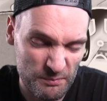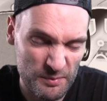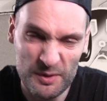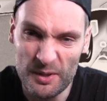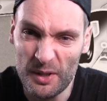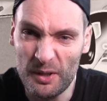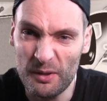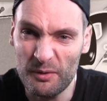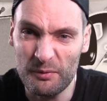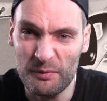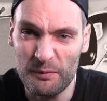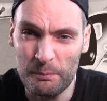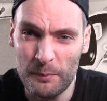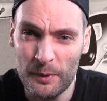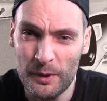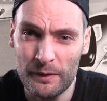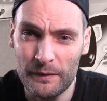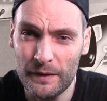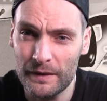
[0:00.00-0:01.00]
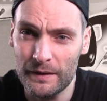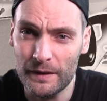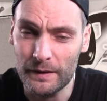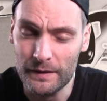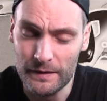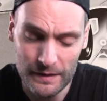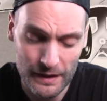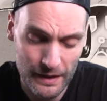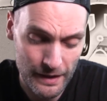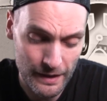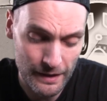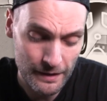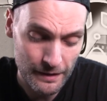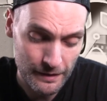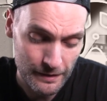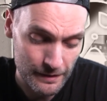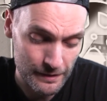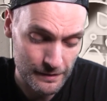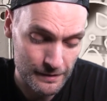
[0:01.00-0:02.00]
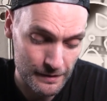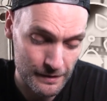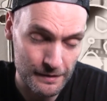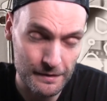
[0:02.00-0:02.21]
style movies, I'd say this